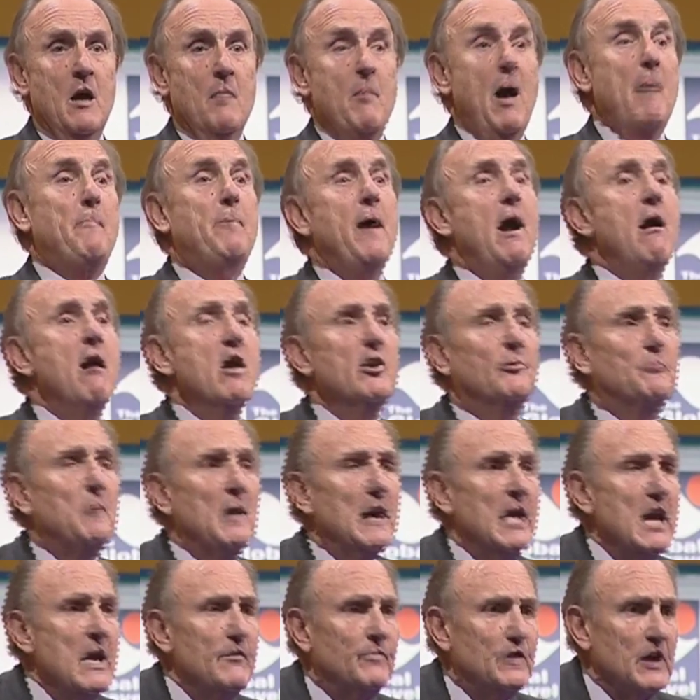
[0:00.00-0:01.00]
My parents
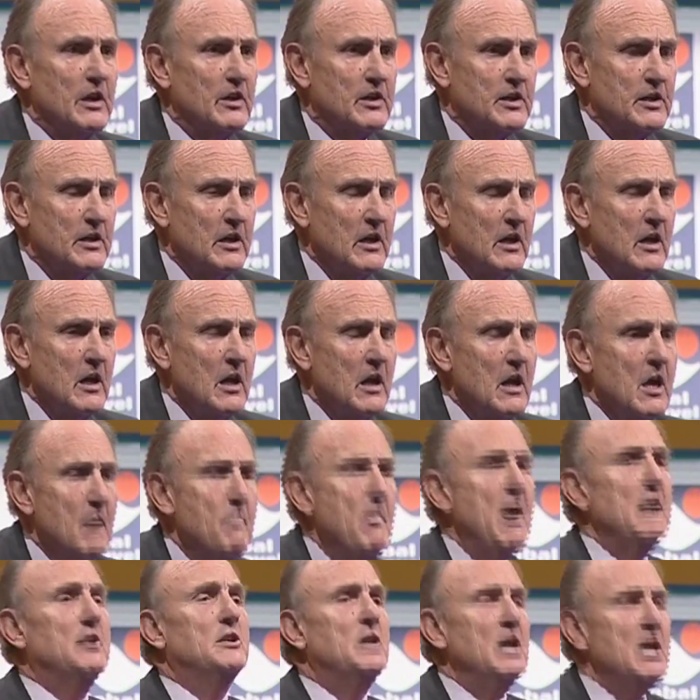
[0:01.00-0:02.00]
believed it.
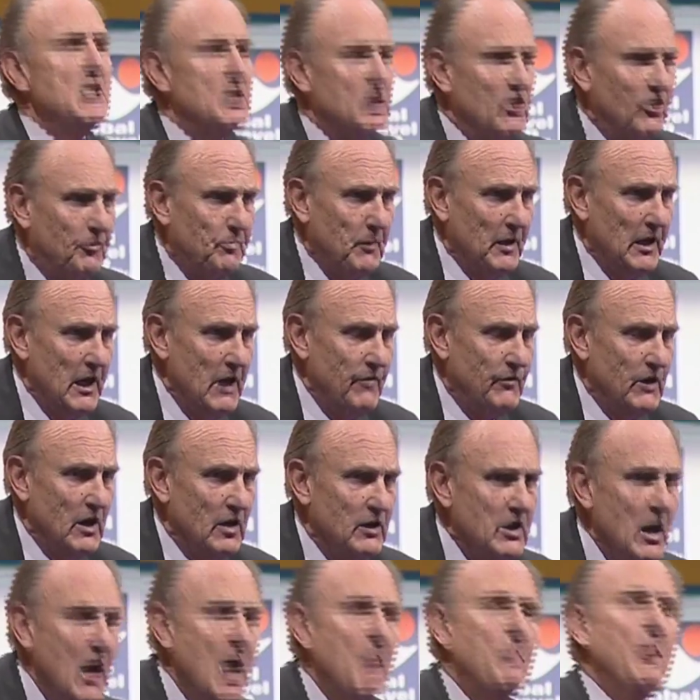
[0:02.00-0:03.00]
My teachers believed
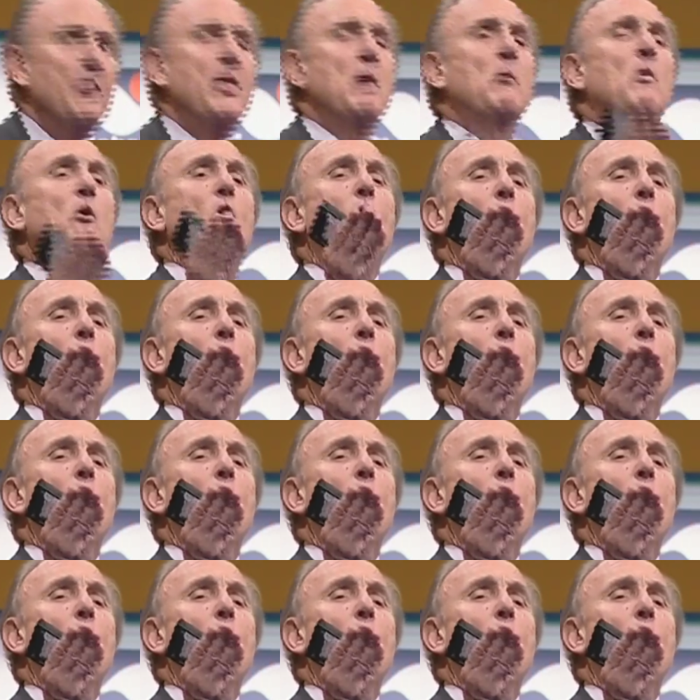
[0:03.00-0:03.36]
it. But they were